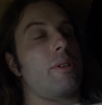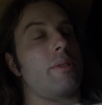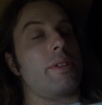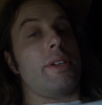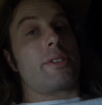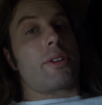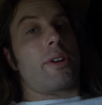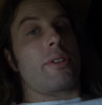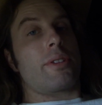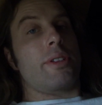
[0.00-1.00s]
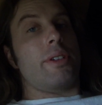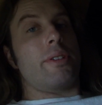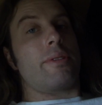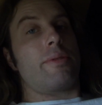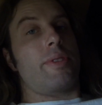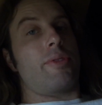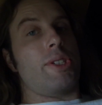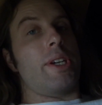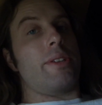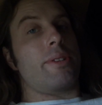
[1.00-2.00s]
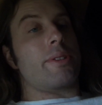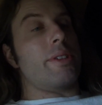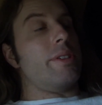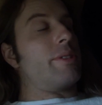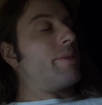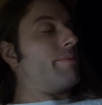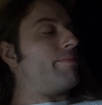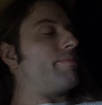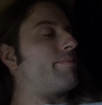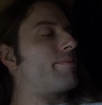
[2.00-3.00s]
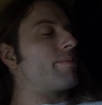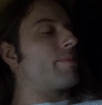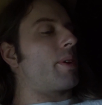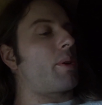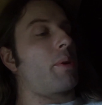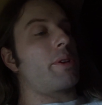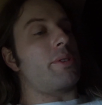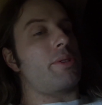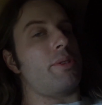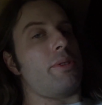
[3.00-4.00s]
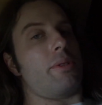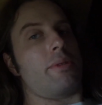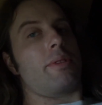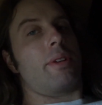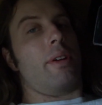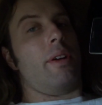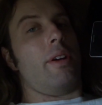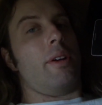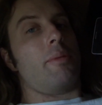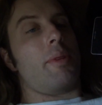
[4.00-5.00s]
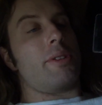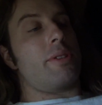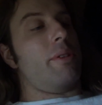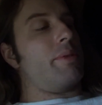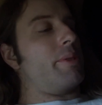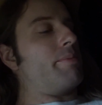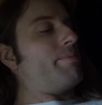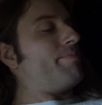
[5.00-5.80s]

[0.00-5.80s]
it's currently 58 degrees according to my cell phone.